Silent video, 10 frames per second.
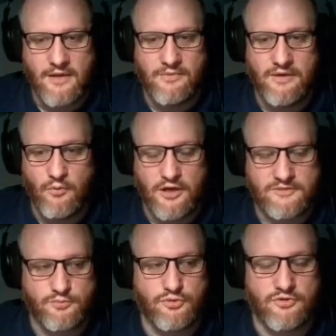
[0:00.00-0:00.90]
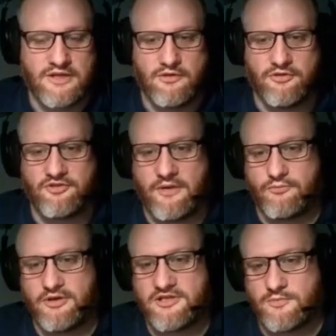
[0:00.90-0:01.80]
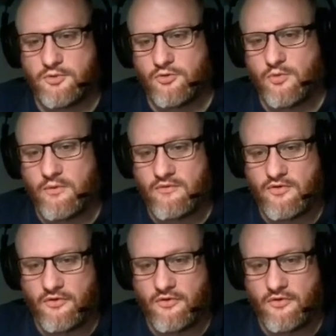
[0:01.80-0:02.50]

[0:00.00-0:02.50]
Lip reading: but it works broadly on the same principle, where we've got